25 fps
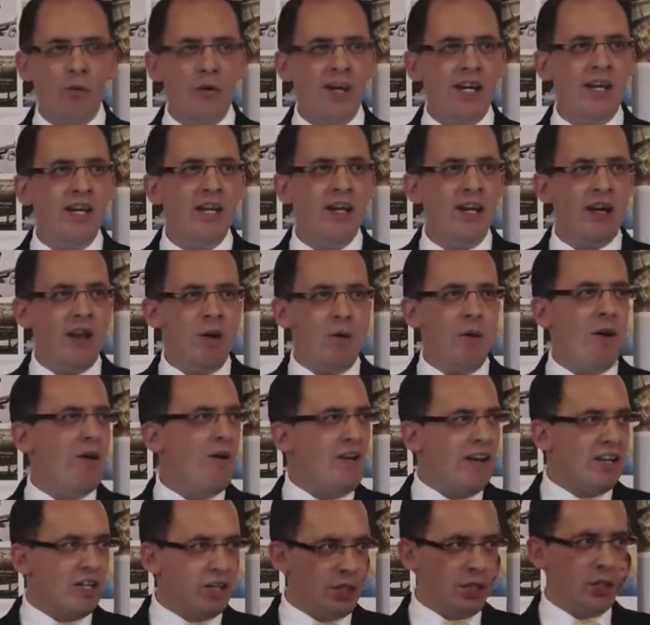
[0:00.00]
We're
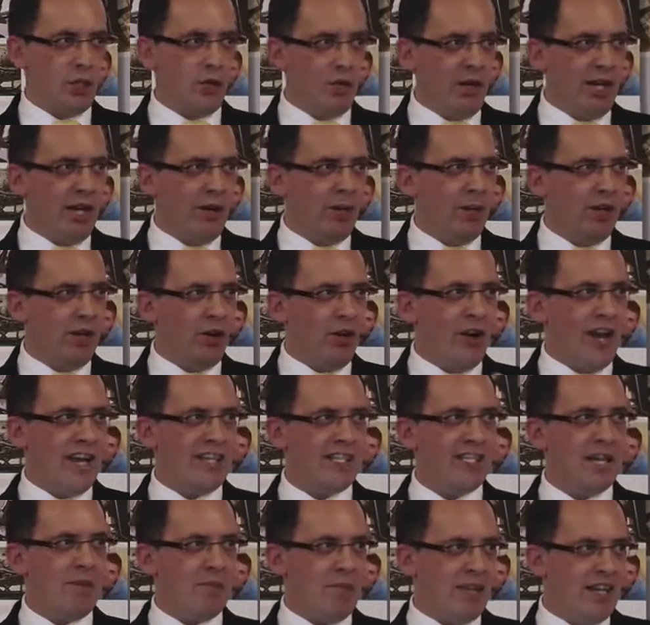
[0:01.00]
industry, we're not
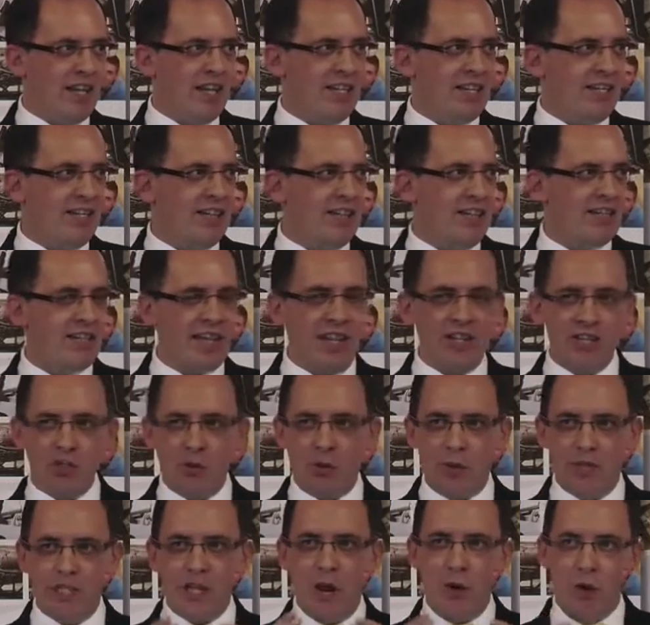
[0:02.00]
SMEs in the sense
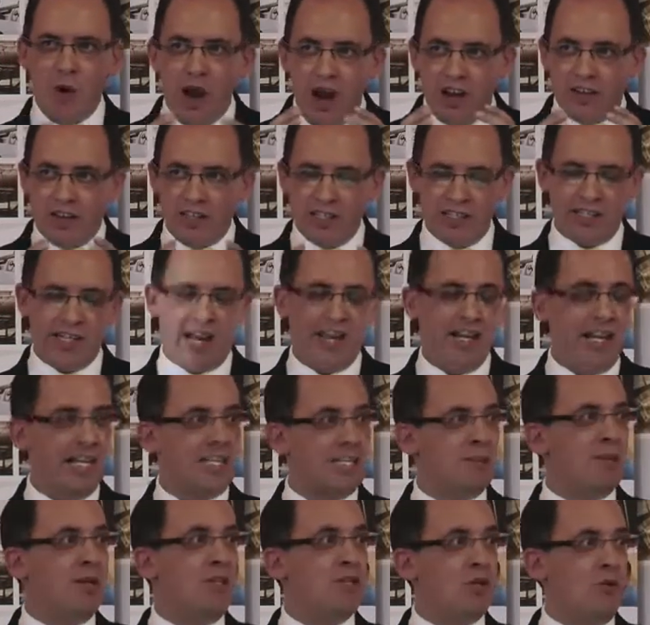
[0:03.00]
that we don't understand
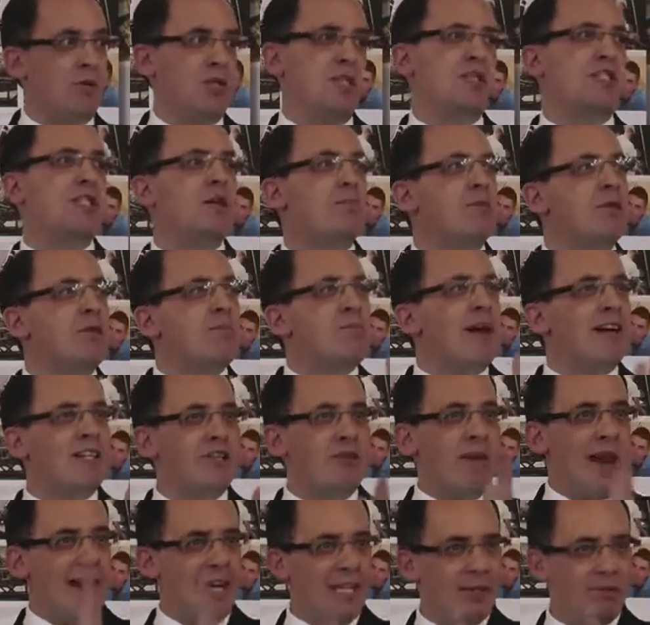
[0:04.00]
subject
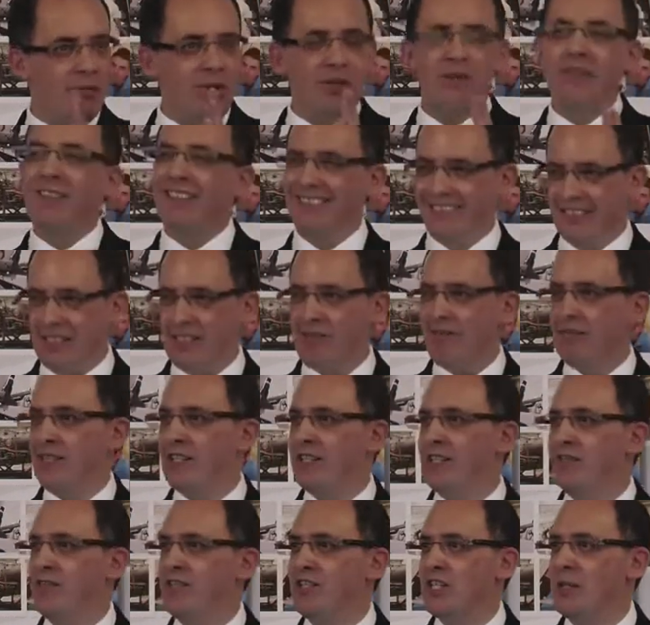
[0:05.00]
matter expert,
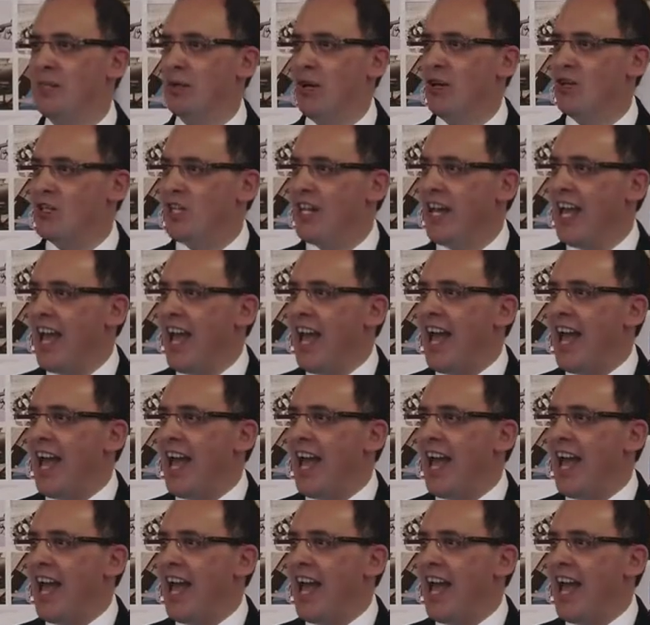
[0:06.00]
different terminology,